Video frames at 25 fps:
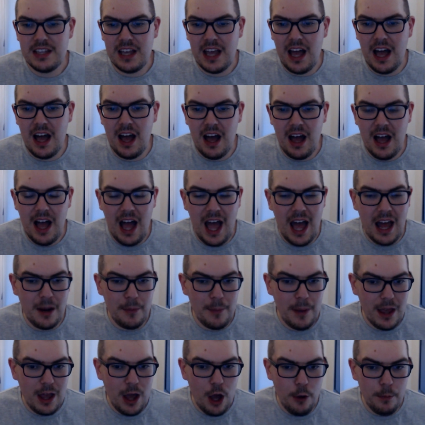uh,
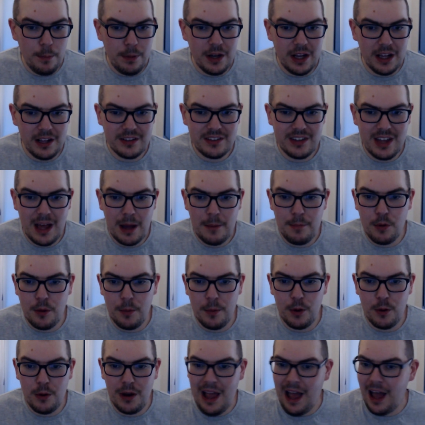anime openings that
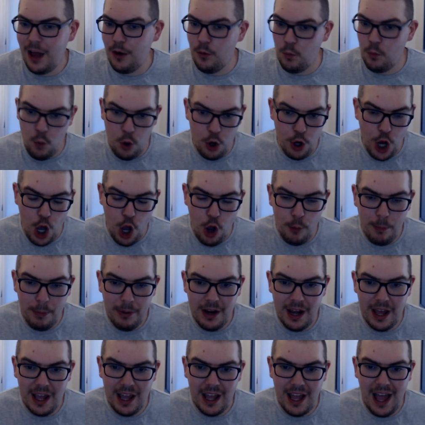probably only had one
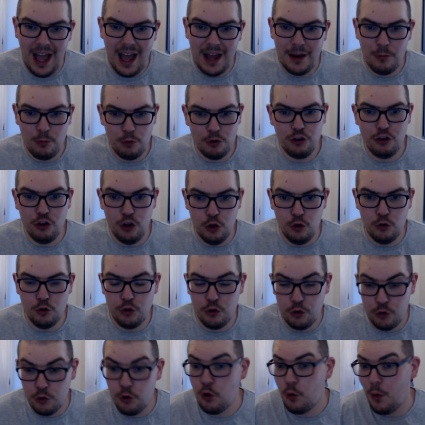opening and was
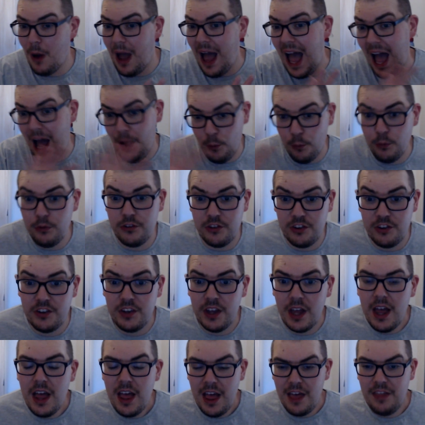used throughout
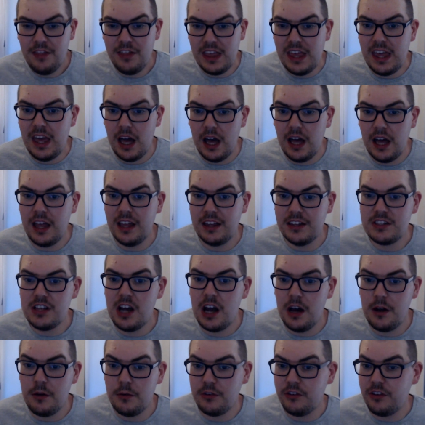the uh,
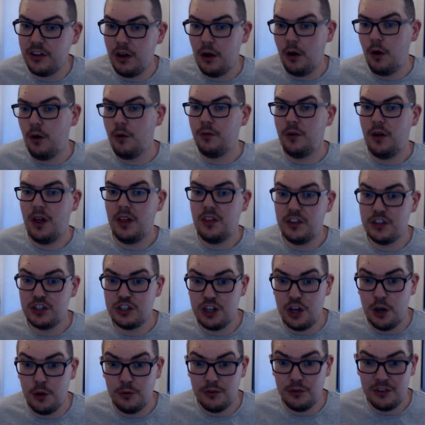entirety of the
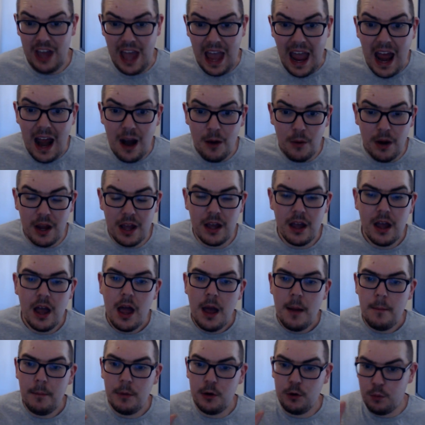show's airing,
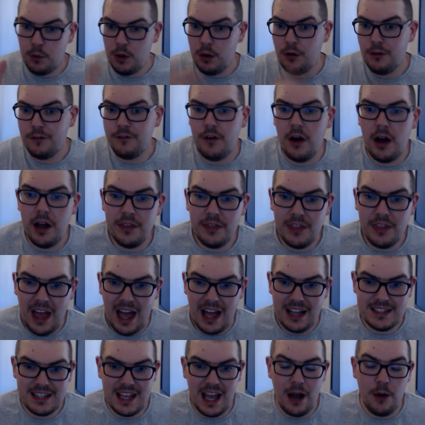but we'll find
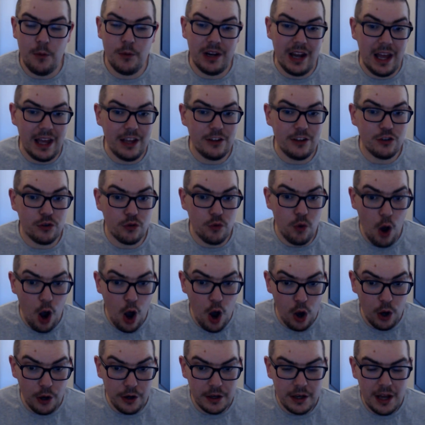that out later
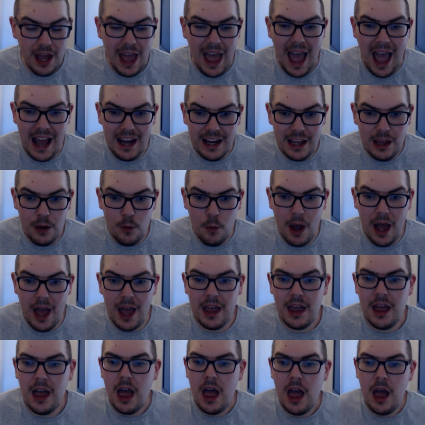on
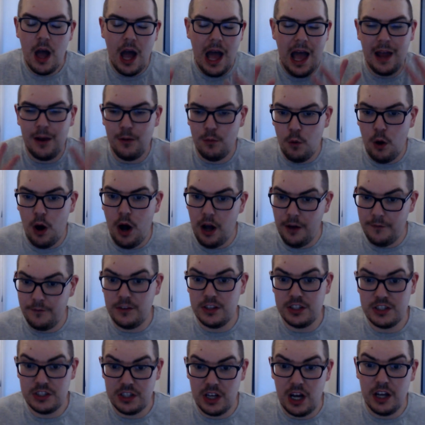anyway and what I've
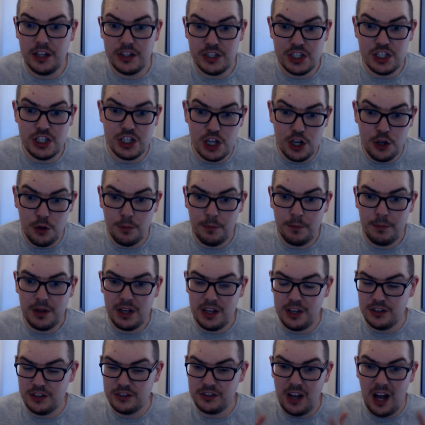decided to do
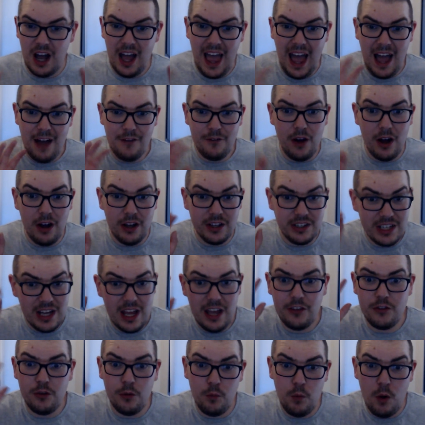because I have
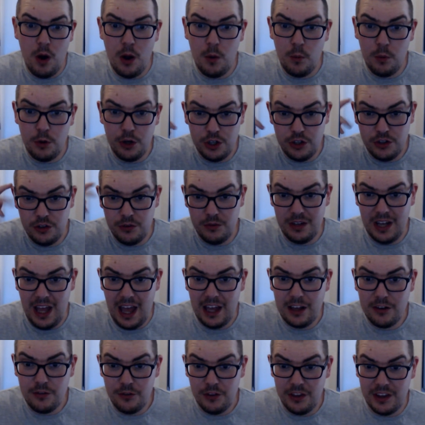ideas of what I want to do
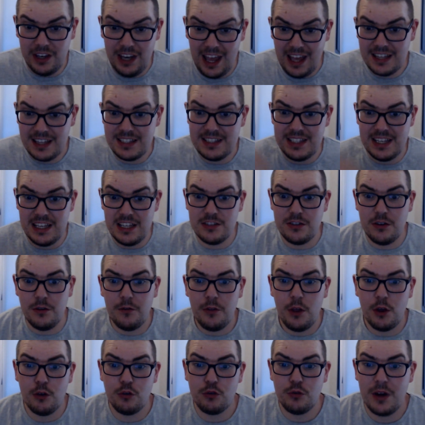next for the next season
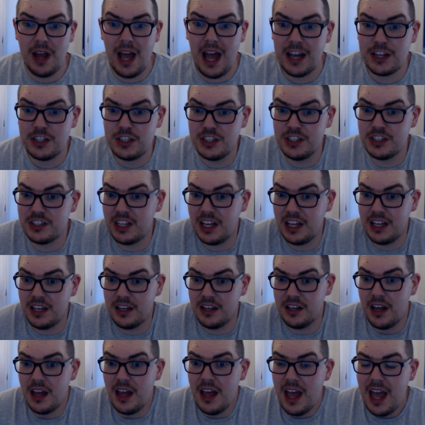of those reactions
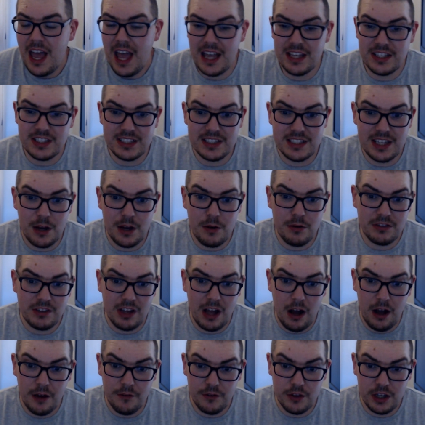and it's a series
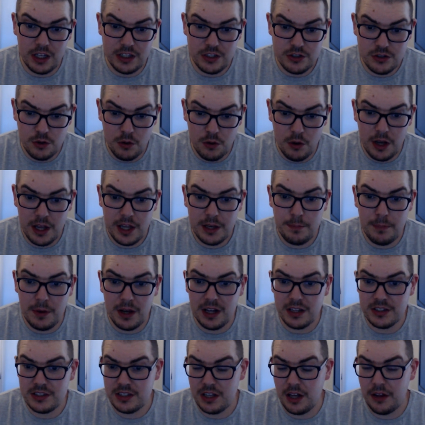that I've enjoyed
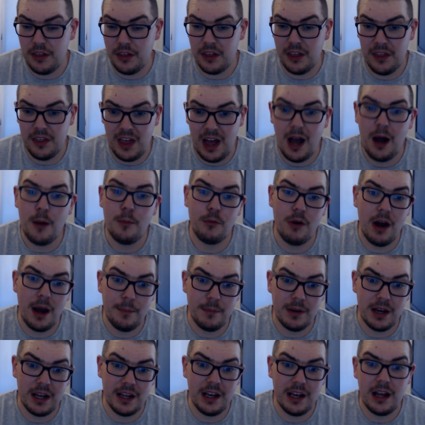but other than that I'm
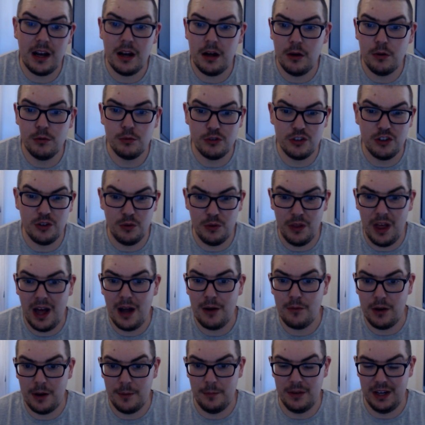rambling and I'll do
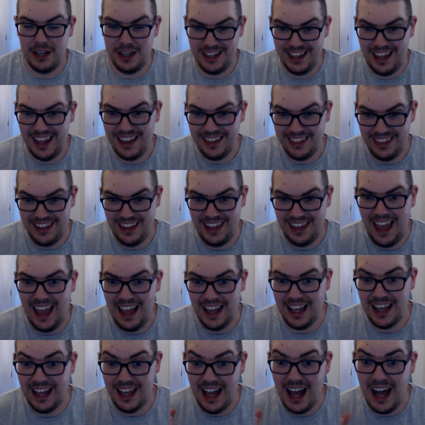that rambling in the
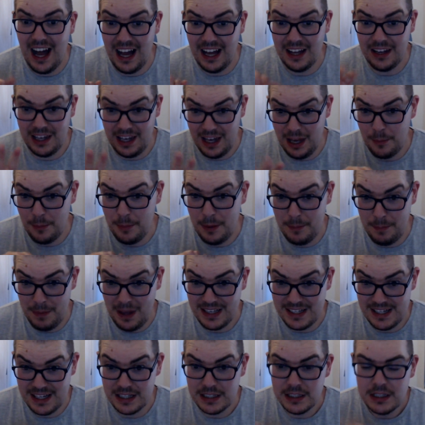end card a little bit
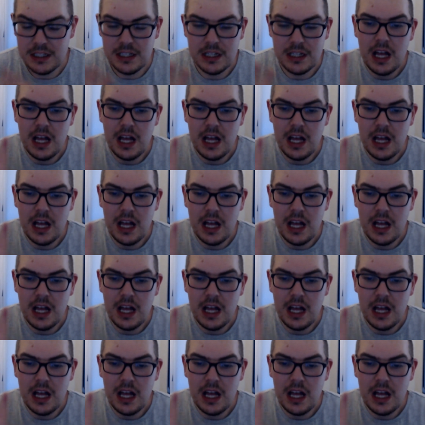better.